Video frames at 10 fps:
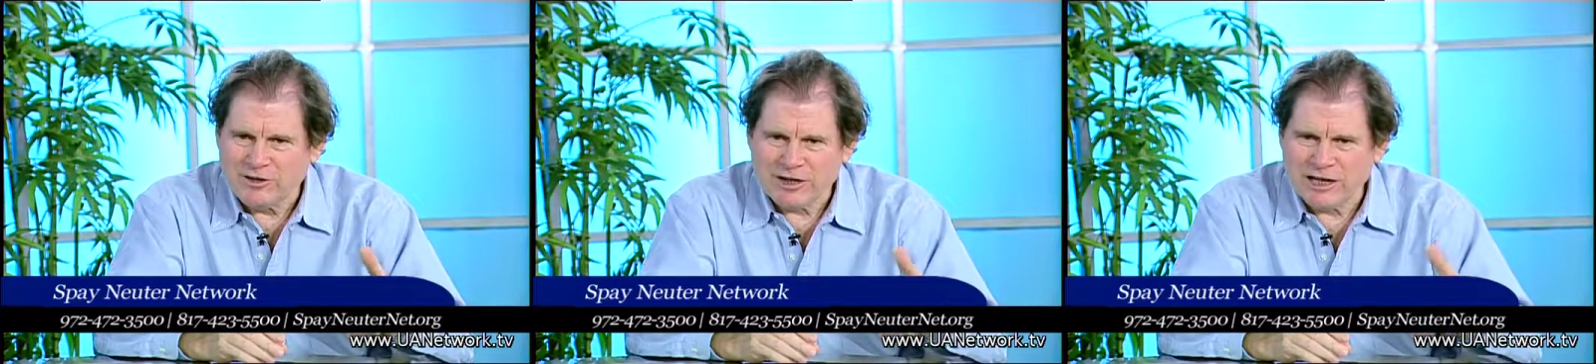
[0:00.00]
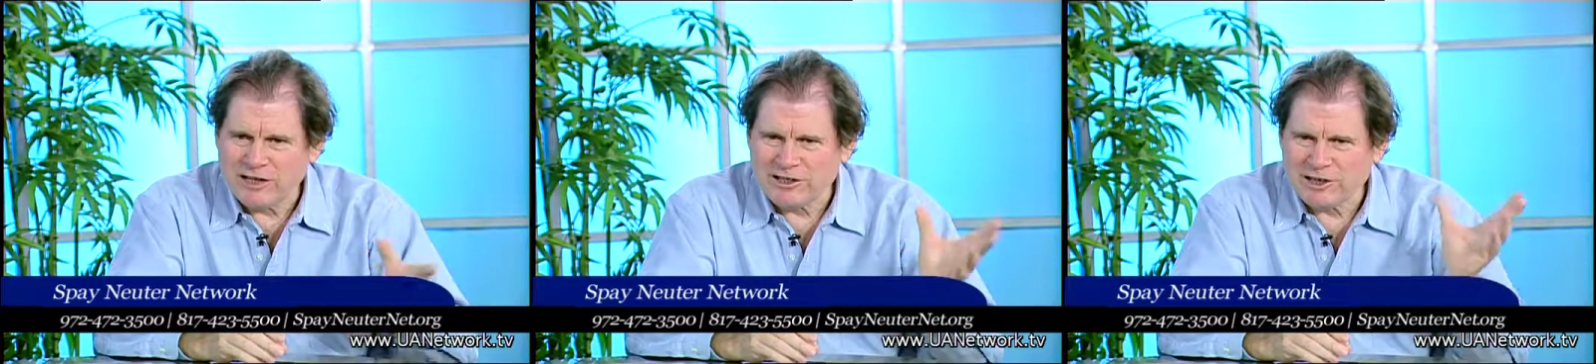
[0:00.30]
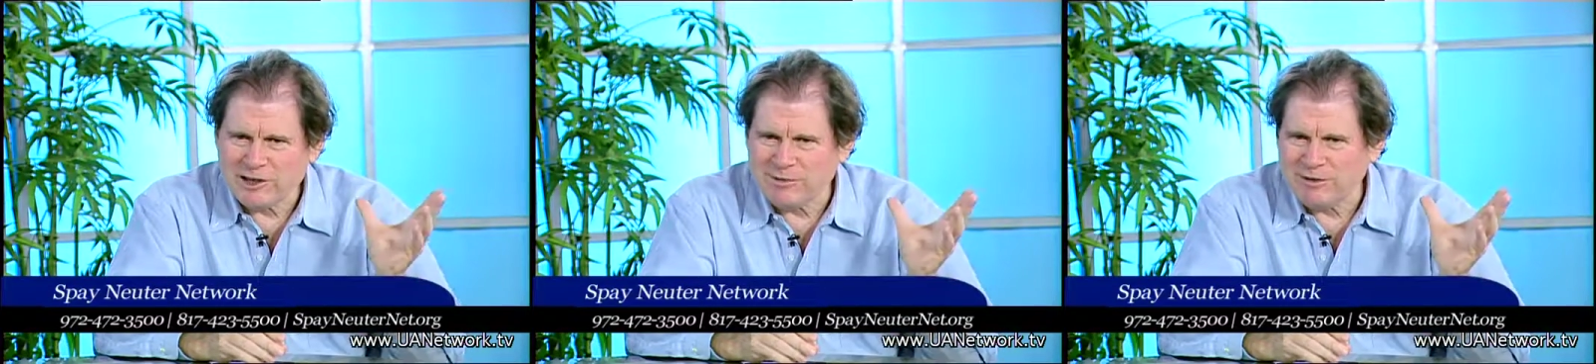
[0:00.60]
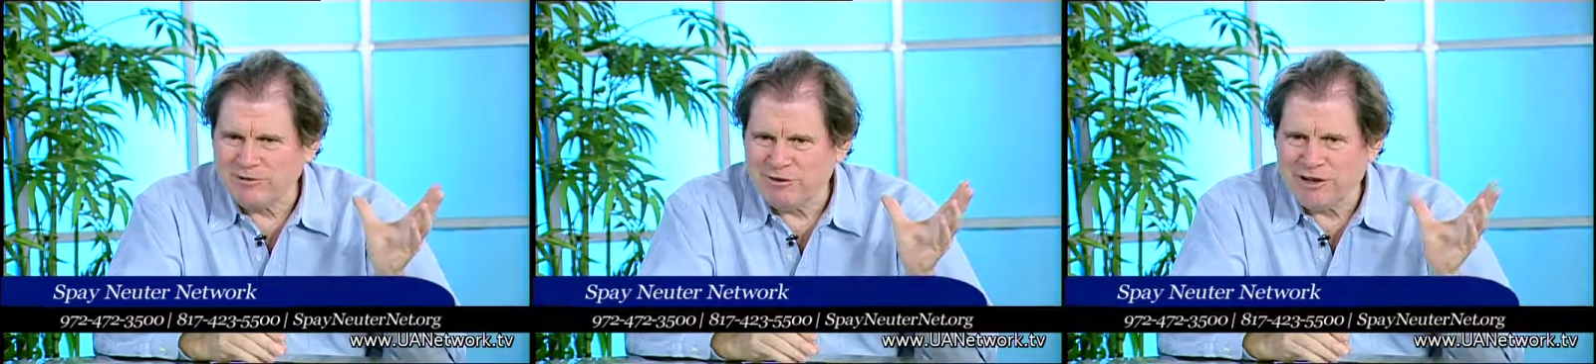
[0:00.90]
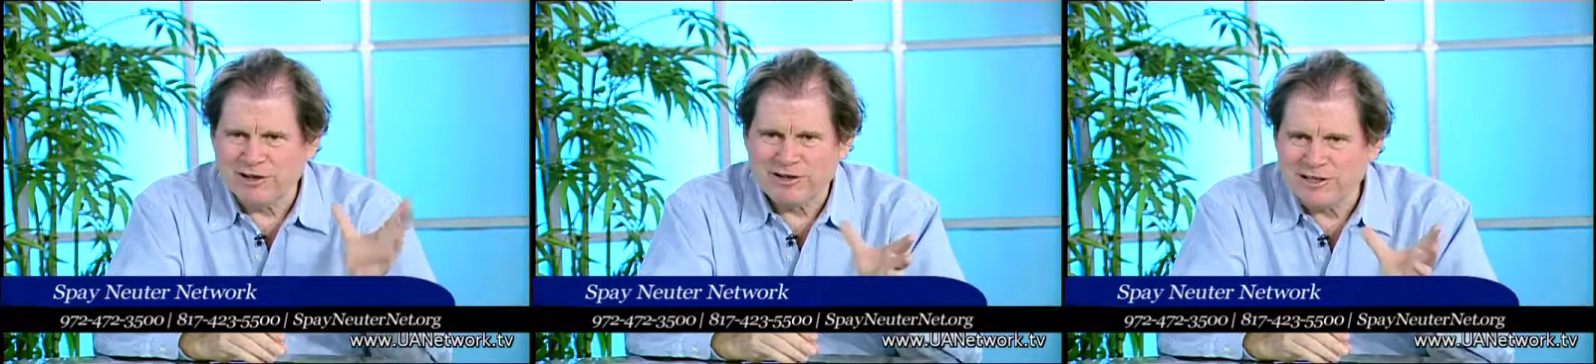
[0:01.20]
take time and
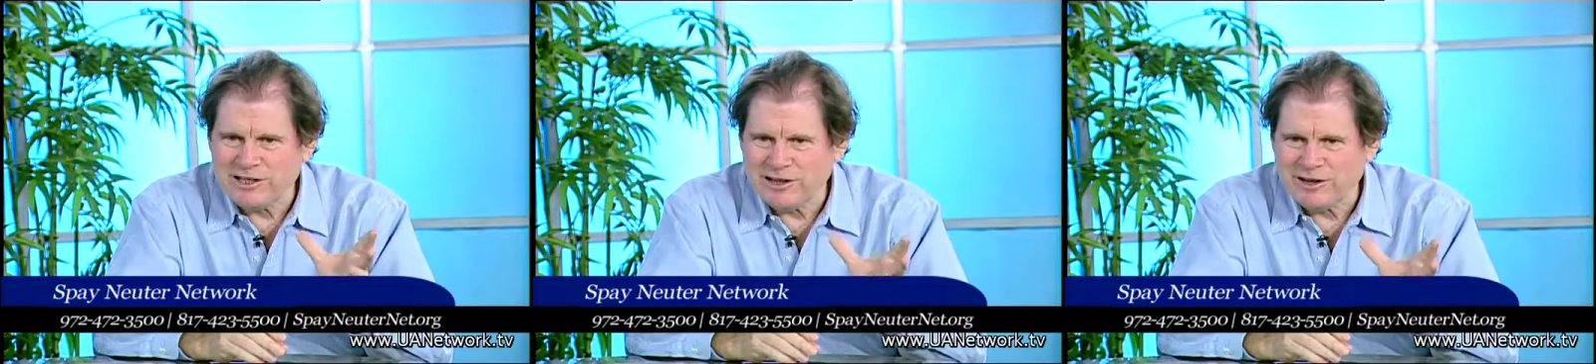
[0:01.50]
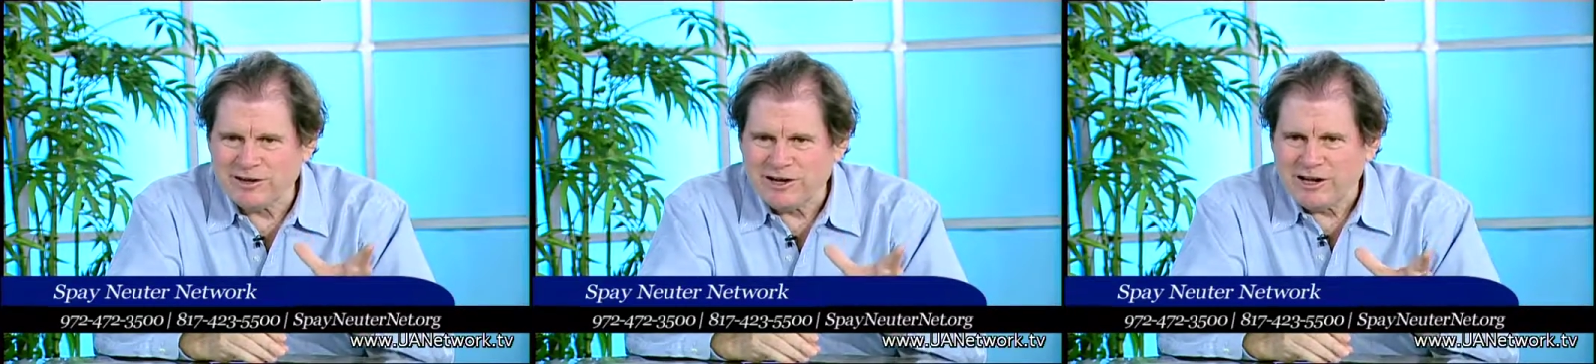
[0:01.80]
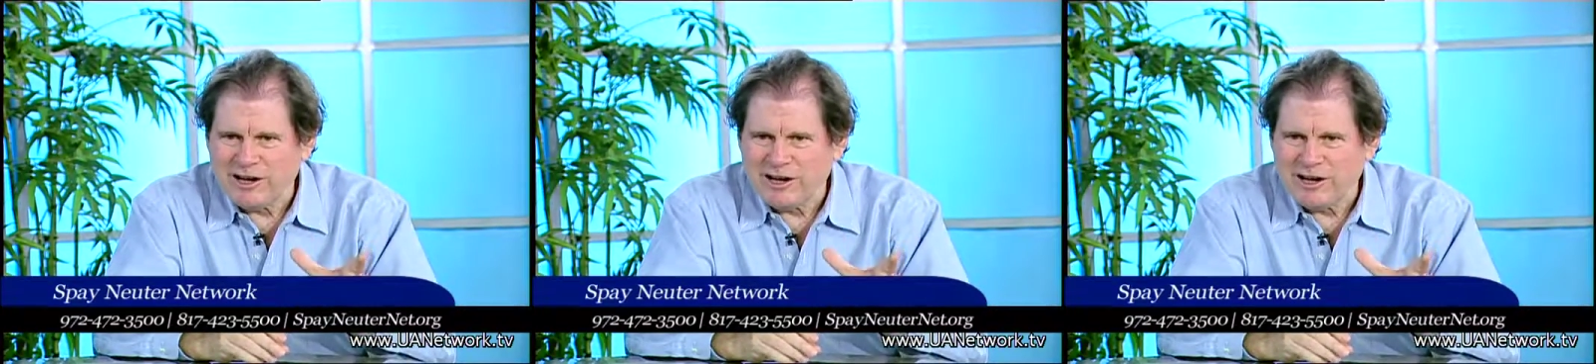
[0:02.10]
volunteer